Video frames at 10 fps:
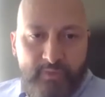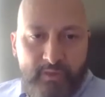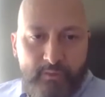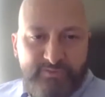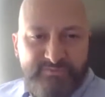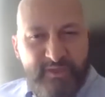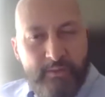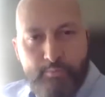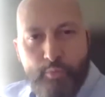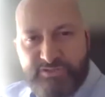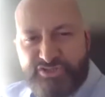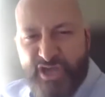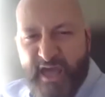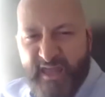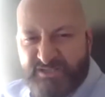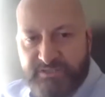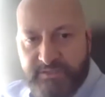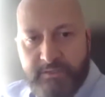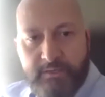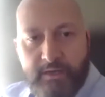it was becoming more
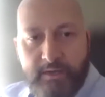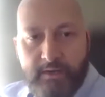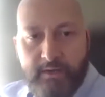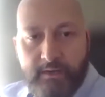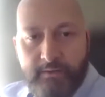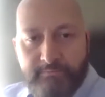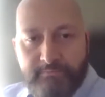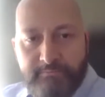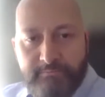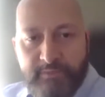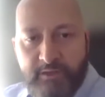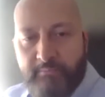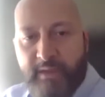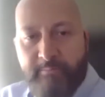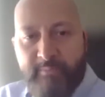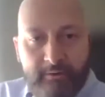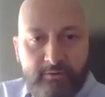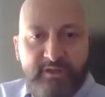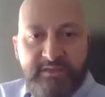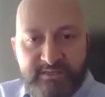challenging. My
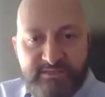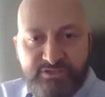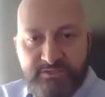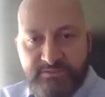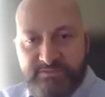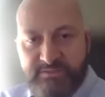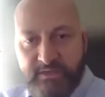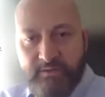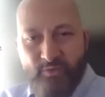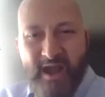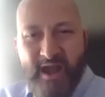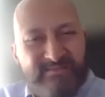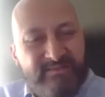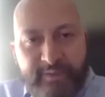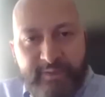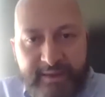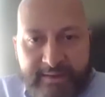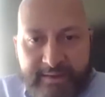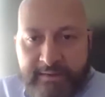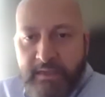medical conditions were
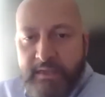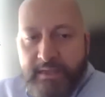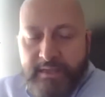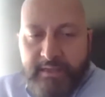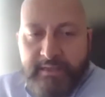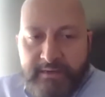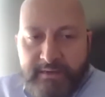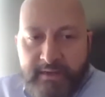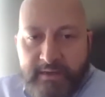escalating, and